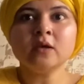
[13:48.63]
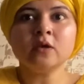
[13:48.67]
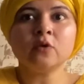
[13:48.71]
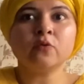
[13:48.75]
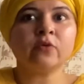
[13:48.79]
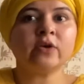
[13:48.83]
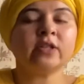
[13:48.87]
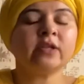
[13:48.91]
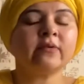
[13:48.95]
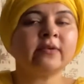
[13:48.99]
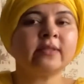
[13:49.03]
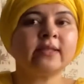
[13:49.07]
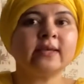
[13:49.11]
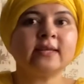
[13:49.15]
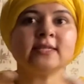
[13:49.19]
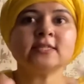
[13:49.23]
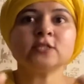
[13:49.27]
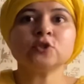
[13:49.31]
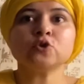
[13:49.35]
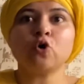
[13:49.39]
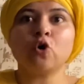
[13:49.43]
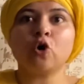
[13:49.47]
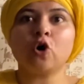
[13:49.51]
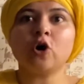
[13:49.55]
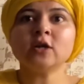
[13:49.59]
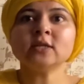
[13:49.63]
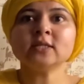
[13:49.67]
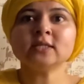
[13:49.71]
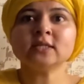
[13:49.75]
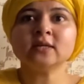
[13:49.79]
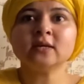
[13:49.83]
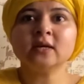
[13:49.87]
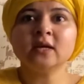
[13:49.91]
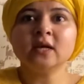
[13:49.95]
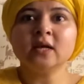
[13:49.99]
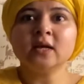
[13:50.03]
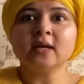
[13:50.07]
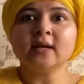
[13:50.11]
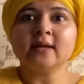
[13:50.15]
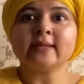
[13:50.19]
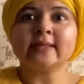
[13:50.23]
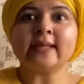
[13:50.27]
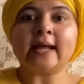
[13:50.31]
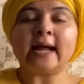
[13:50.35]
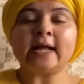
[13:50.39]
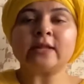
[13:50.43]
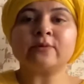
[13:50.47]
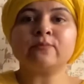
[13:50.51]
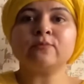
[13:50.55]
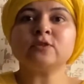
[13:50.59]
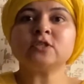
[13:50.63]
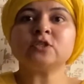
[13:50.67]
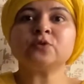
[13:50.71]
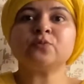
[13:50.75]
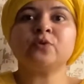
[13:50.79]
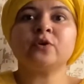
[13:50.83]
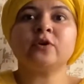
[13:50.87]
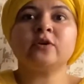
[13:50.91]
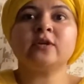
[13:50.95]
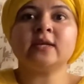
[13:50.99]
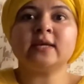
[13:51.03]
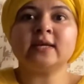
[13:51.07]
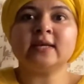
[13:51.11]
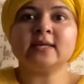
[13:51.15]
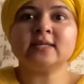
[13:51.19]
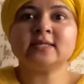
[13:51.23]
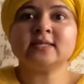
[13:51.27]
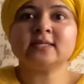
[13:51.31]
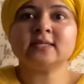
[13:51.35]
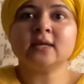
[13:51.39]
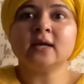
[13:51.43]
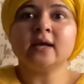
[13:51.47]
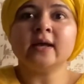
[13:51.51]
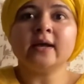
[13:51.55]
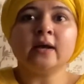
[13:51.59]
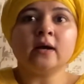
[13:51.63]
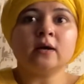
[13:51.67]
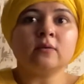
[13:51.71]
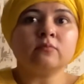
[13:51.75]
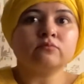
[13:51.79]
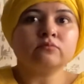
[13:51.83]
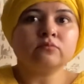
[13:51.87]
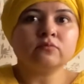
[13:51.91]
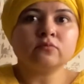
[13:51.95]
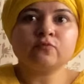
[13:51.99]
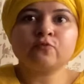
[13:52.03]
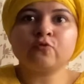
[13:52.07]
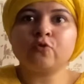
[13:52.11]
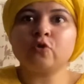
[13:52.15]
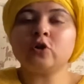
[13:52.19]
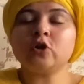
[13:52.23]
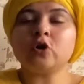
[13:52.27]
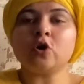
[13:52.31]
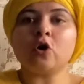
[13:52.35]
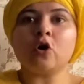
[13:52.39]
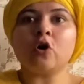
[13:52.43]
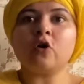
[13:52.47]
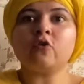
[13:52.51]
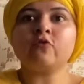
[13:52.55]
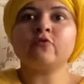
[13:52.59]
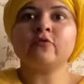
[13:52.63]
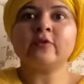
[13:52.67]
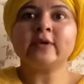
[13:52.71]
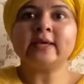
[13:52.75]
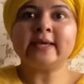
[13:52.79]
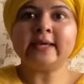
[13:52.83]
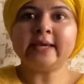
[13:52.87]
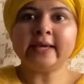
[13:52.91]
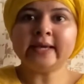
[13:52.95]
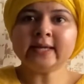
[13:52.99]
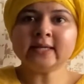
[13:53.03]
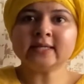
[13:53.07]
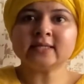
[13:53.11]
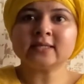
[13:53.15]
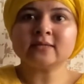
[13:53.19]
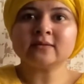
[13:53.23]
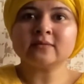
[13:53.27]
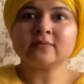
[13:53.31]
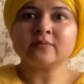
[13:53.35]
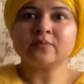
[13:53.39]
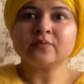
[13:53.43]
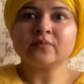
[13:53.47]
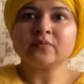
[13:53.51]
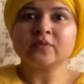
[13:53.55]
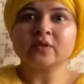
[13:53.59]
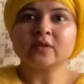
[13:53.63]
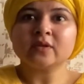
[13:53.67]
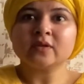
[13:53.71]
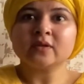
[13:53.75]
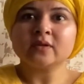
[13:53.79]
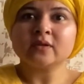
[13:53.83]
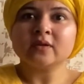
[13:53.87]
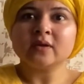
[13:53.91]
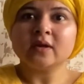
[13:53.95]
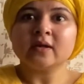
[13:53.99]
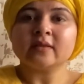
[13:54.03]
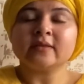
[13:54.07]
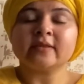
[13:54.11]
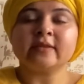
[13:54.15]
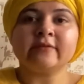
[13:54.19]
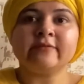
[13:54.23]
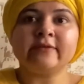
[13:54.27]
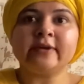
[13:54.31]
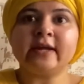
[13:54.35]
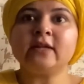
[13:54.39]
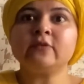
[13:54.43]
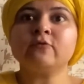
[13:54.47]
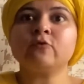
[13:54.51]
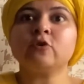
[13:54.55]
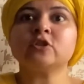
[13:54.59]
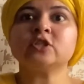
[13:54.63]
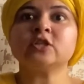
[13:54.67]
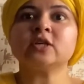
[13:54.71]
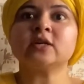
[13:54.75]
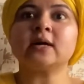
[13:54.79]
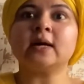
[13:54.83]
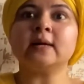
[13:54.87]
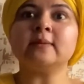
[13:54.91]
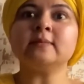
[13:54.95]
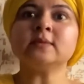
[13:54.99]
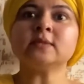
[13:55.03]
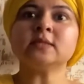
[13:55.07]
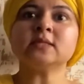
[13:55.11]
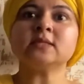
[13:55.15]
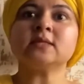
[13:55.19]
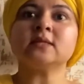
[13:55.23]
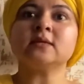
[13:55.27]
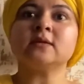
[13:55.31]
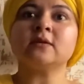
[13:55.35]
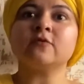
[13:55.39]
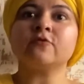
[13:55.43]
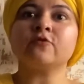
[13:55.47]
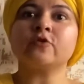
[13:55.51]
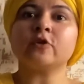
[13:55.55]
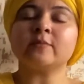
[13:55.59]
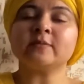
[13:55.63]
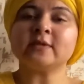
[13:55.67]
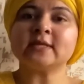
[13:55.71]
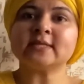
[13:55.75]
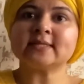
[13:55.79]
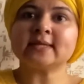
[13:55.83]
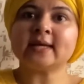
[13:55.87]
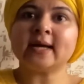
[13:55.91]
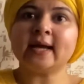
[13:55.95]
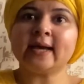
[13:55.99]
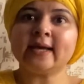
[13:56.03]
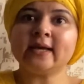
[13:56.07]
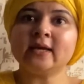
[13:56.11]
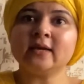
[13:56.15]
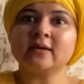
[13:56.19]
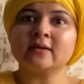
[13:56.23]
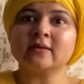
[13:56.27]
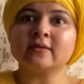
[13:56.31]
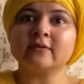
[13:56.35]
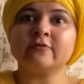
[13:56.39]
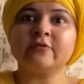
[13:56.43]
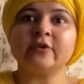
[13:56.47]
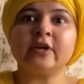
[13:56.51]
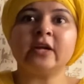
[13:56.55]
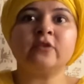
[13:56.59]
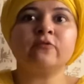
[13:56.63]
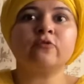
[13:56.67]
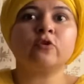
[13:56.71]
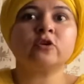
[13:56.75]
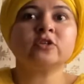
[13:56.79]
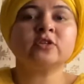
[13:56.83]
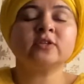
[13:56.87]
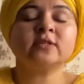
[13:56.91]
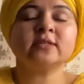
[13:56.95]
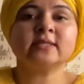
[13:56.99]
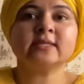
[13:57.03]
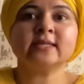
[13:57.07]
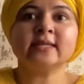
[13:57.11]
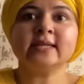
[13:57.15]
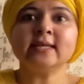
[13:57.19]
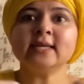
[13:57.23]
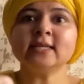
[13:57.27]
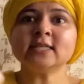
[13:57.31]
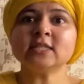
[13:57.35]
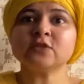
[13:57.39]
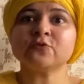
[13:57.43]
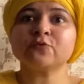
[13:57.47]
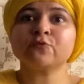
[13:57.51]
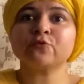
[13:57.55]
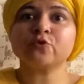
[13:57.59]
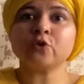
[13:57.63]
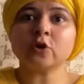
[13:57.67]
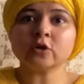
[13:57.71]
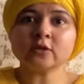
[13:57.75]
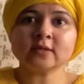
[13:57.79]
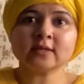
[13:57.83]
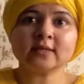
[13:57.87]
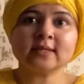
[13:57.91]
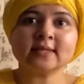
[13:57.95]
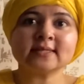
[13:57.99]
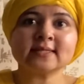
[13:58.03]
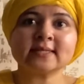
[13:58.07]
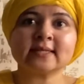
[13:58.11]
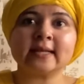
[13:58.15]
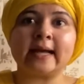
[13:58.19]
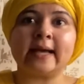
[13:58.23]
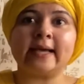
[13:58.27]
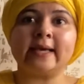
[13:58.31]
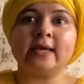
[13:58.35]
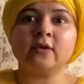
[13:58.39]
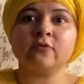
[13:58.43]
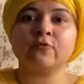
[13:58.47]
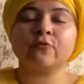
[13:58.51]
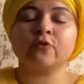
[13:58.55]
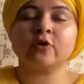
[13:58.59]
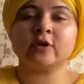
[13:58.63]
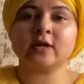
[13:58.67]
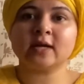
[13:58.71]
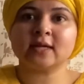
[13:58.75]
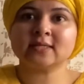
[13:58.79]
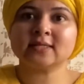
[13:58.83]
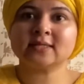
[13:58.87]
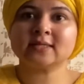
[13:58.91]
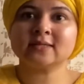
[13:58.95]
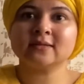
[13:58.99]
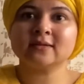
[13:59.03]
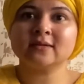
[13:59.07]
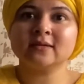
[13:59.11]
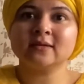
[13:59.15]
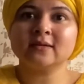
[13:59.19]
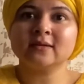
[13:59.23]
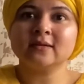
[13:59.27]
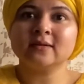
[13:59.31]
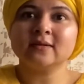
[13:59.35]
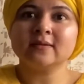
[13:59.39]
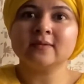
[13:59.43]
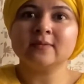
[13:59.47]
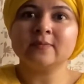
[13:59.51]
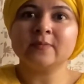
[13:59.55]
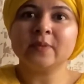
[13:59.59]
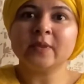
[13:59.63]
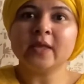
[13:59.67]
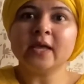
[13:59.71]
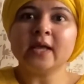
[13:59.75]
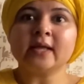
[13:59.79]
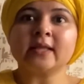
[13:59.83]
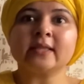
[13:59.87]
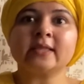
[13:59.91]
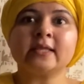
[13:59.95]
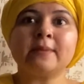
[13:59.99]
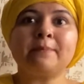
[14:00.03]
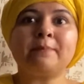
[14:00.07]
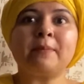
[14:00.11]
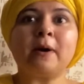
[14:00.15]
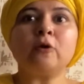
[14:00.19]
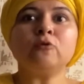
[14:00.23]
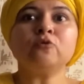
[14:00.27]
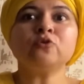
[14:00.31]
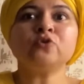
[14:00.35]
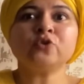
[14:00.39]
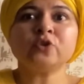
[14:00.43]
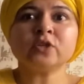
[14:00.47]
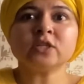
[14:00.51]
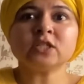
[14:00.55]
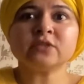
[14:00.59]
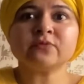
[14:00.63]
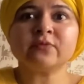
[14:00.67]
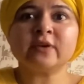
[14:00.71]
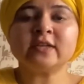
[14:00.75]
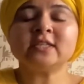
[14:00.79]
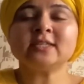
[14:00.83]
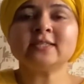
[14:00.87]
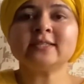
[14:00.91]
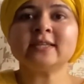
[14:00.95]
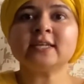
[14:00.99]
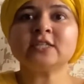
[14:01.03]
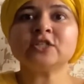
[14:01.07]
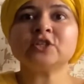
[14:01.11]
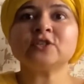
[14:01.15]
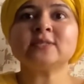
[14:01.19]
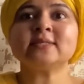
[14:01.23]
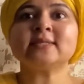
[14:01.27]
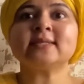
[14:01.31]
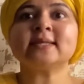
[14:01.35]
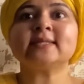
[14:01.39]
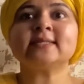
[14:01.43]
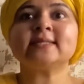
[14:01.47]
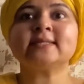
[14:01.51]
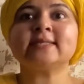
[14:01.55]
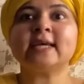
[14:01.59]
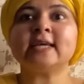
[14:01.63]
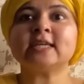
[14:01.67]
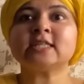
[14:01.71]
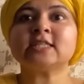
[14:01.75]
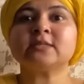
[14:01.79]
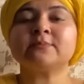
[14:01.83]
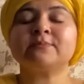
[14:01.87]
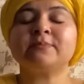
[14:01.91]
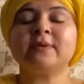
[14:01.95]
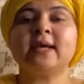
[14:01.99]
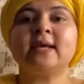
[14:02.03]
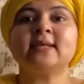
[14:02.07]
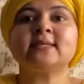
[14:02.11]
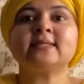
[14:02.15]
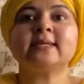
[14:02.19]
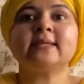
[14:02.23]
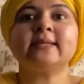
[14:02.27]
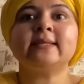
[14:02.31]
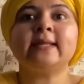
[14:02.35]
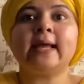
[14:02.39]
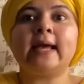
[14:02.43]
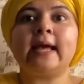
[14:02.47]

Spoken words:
Whenever there is hot, the atmosphere is full of heat, the rainwater comes from the sky, the rainwater is released from the sky for us. The bounteous vegetations that takes place in